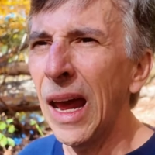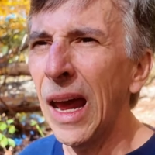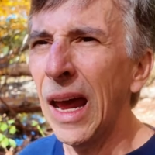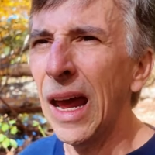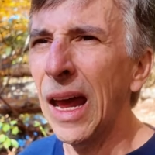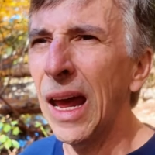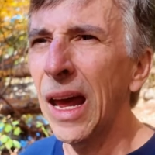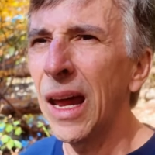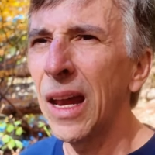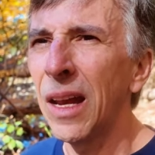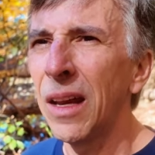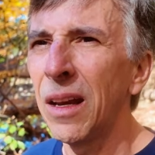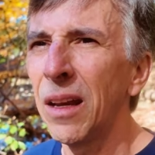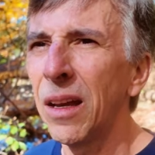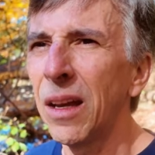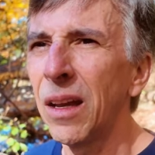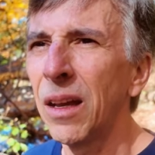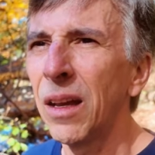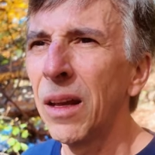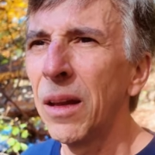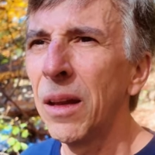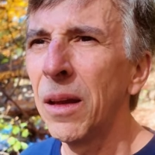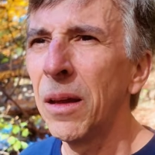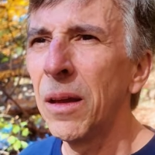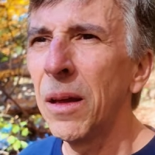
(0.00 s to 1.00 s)
And
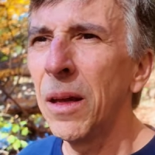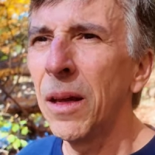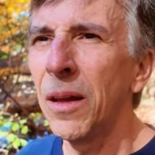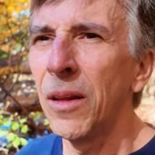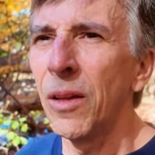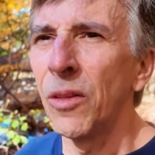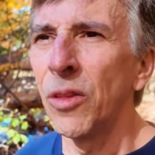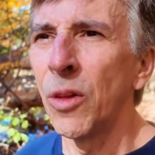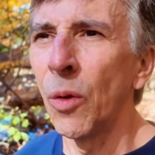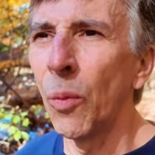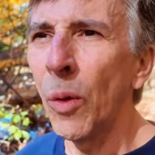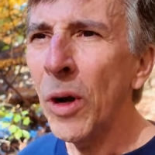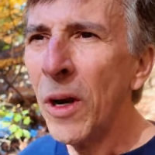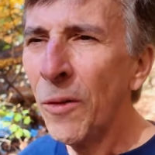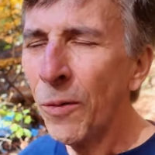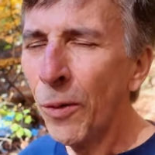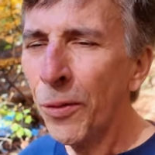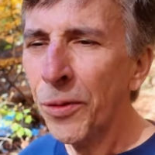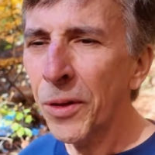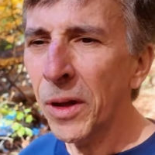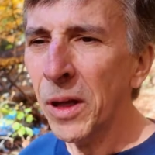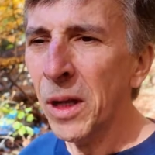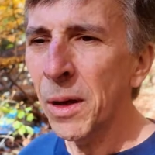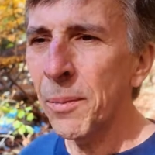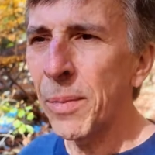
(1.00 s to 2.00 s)
the
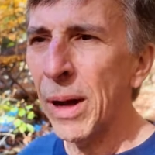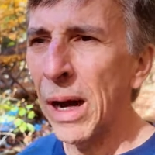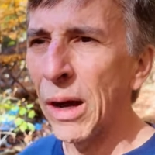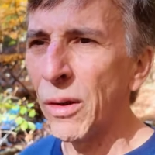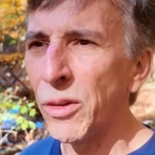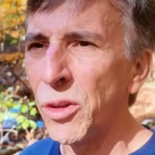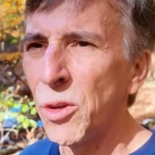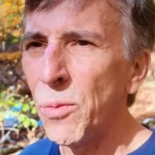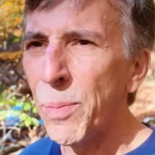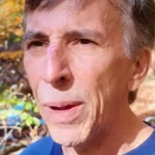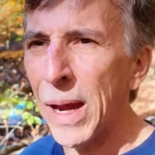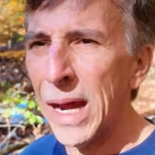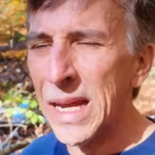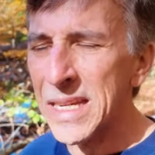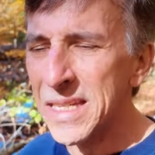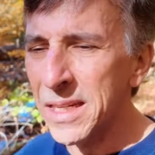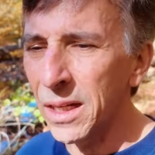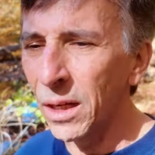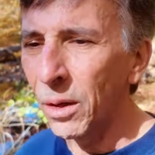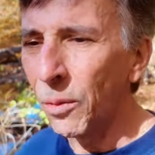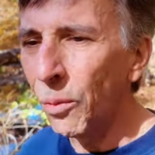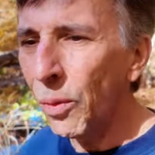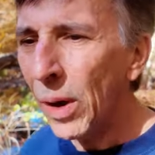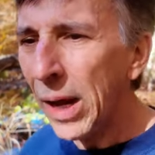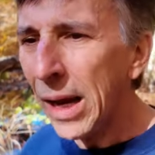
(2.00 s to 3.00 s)
wonderful thing about you
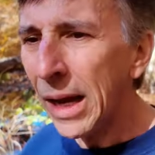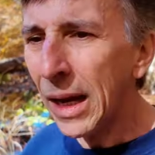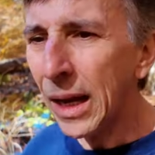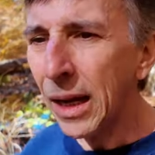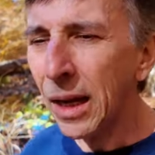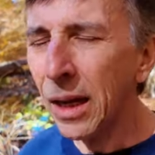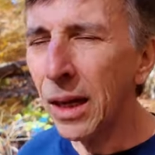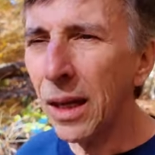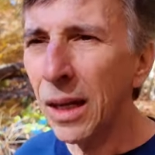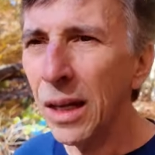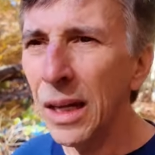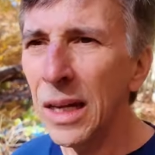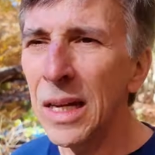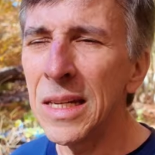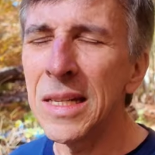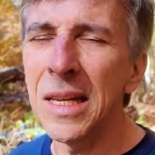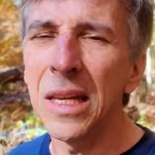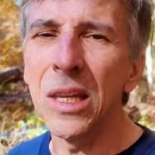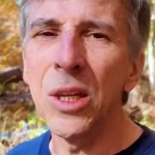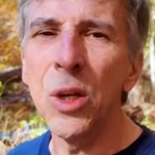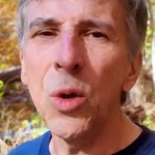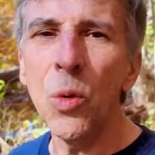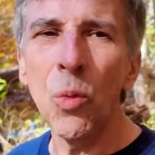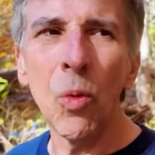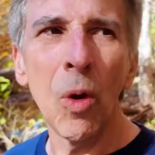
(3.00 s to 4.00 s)
passing away is
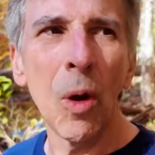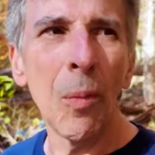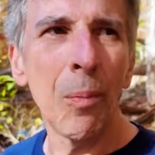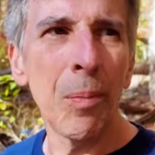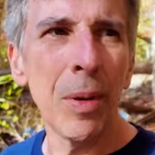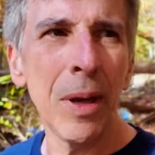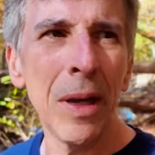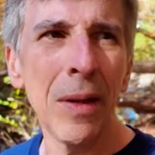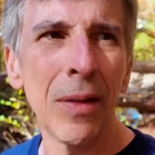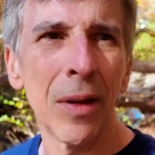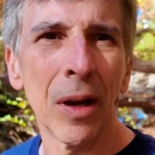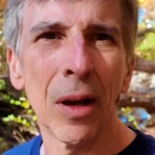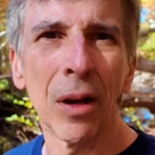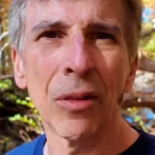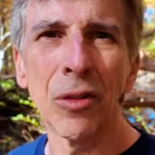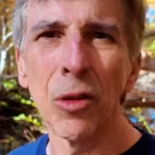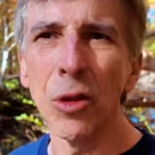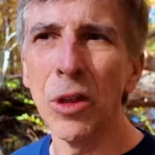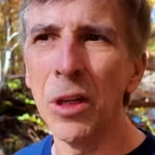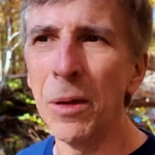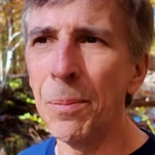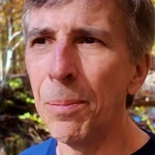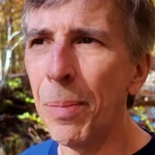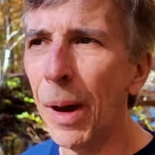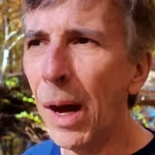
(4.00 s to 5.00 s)
that you won't be there
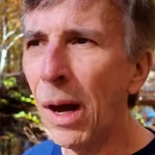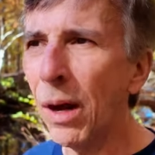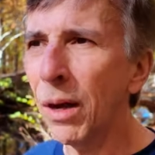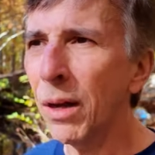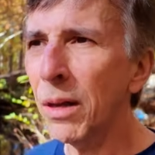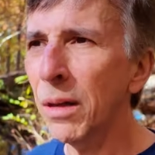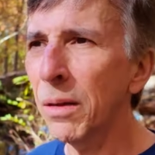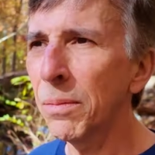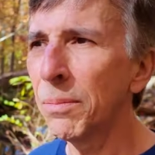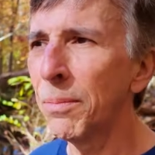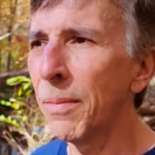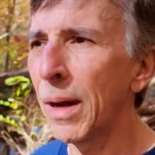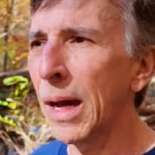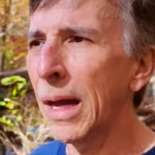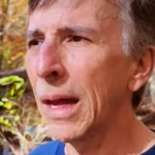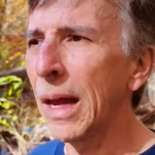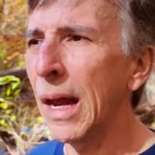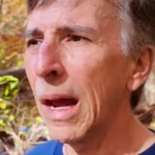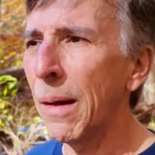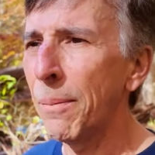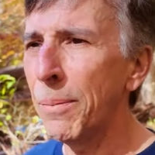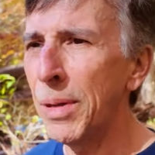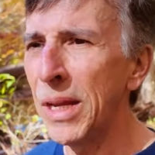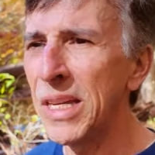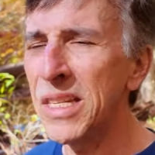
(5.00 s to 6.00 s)
to debunk
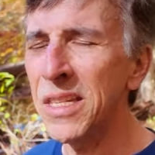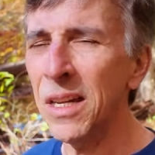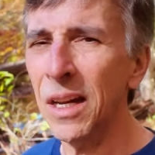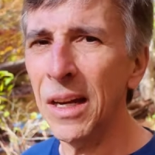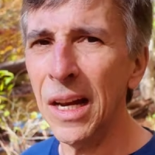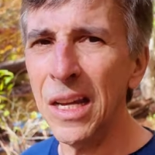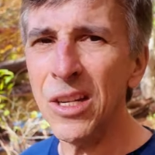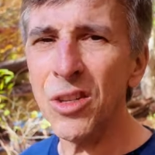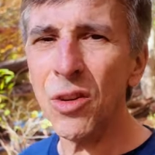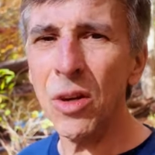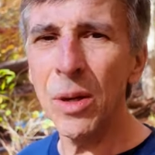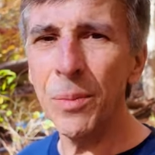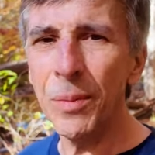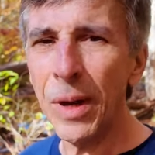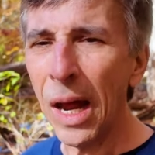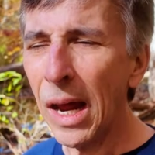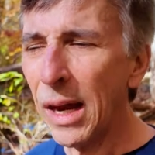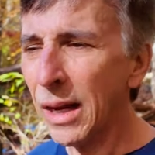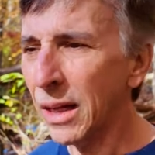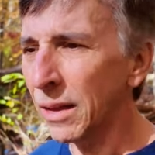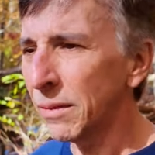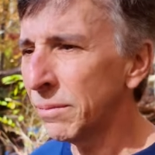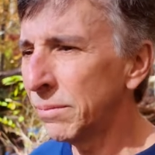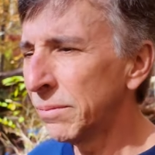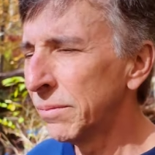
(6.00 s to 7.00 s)
my pizza and ice cream
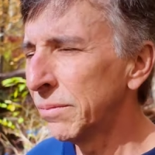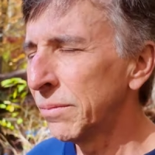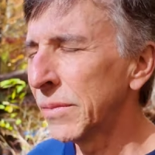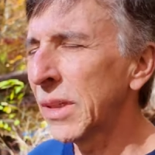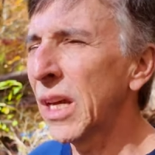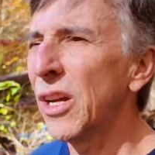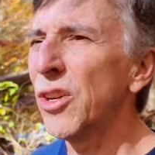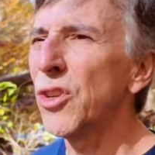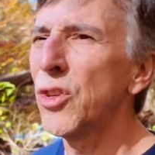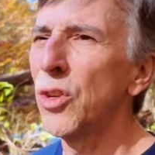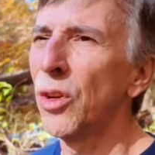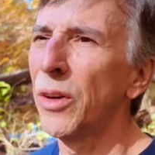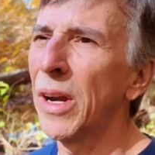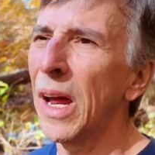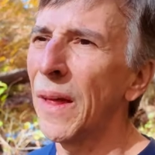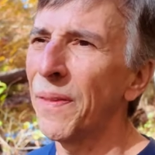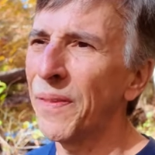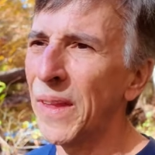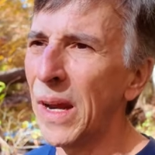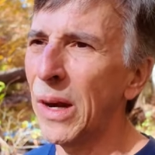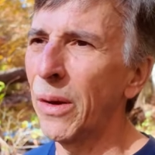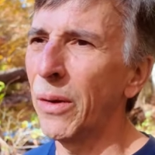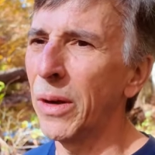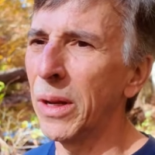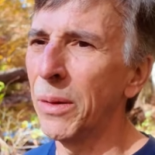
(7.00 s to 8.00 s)
diet, because you're
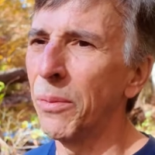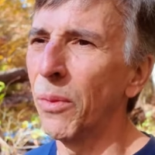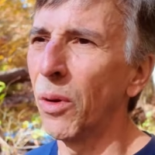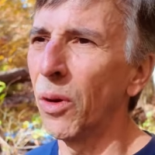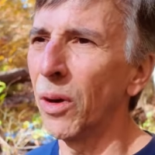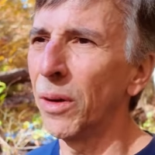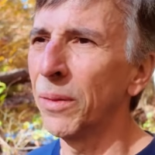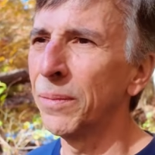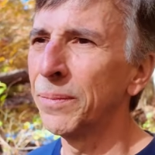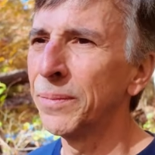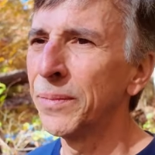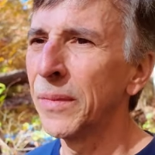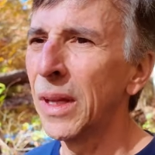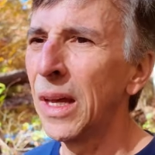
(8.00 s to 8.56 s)
not there anymore.